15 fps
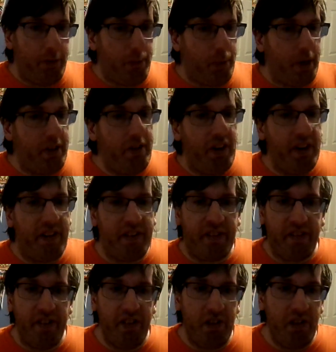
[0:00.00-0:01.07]
Whether
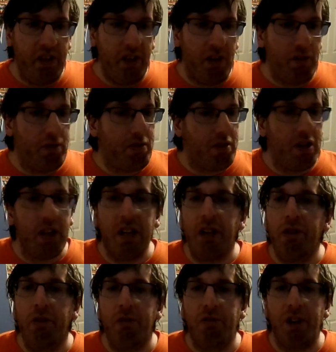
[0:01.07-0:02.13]
it's, you know, learning a
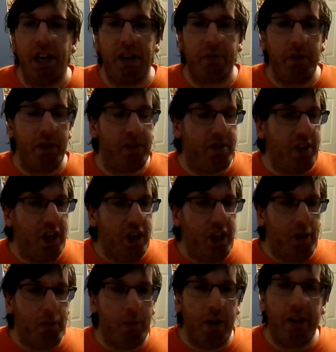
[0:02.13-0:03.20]
new language,
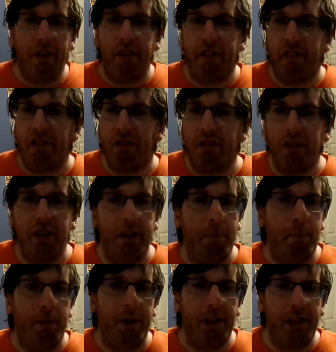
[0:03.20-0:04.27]
whether it's learning to
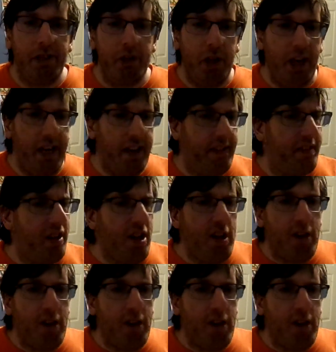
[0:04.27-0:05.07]
play chess,